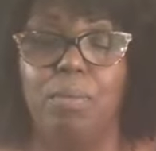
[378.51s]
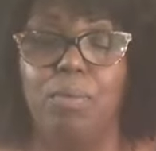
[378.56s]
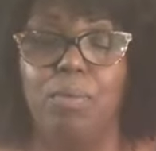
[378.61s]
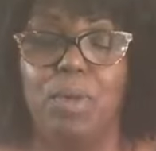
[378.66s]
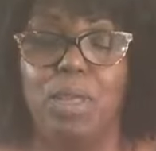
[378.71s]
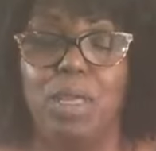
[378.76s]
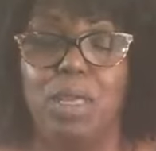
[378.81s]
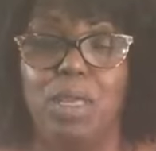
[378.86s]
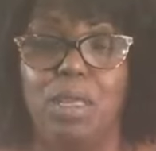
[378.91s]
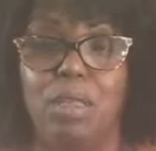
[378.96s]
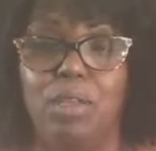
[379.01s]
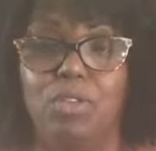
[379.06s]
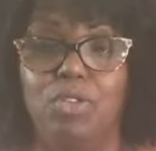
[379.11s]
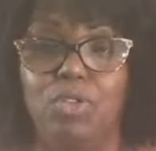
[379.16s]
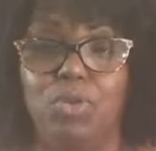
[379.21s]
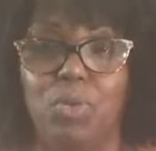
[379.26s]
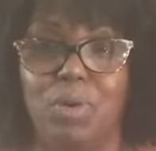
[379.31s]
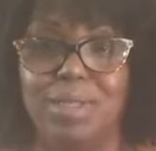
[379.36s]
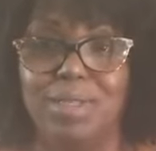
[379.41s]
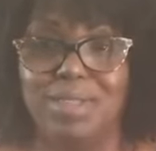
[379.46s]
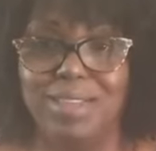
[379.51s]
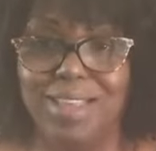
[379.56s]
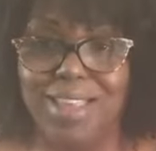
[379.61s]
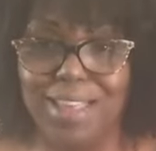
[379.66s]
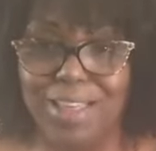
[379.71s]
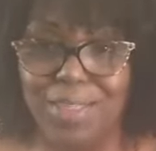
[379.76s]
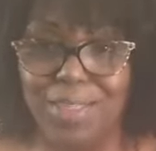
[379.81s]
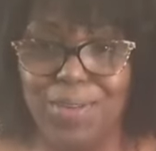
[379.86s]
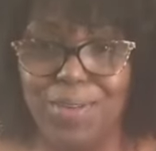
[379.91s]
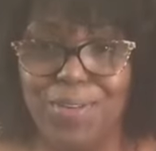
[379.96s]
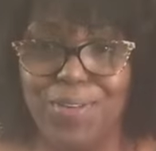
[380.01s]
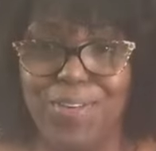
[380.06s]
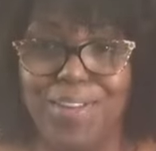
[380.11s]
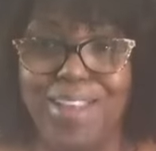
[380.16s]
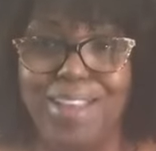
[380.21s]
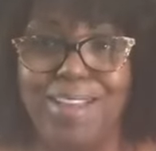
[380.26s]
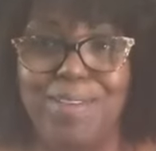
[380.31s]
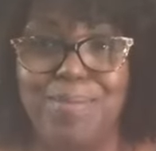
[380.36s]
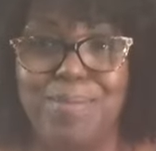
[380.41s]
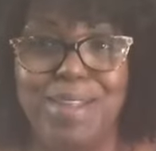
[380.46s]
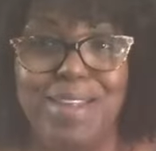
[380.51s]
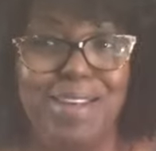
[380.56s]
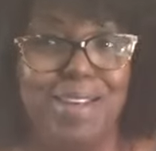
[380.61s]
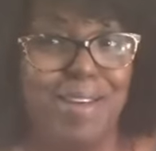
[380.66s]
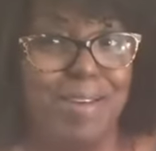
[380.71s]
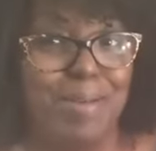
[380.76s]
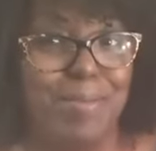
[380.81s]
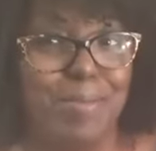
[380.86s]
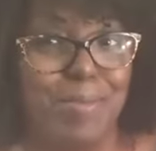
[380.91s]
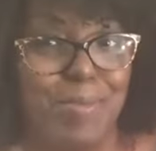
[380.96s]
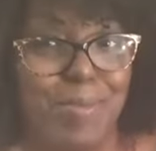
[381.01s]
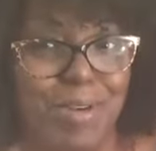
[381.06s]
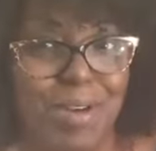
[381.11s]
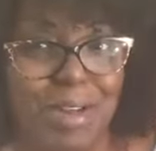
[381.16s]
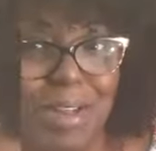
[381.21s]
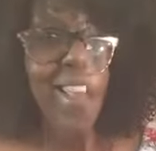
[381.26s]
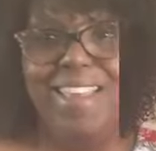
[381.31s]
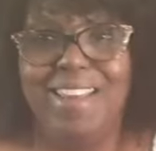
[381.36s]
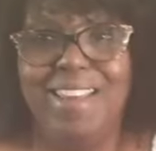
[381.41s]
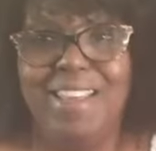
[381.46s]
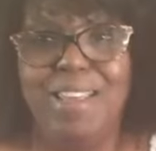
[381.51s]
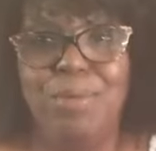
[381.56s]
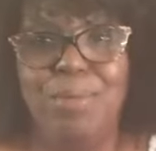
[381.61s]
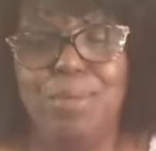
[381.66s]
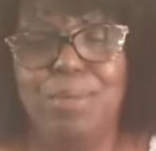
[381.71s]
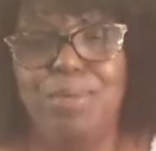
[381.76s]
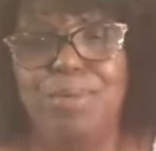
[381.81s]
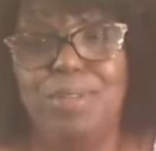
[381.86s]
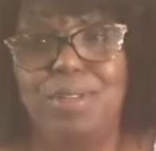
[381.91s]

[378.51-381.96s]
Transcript: we join together and become one. In Hebrews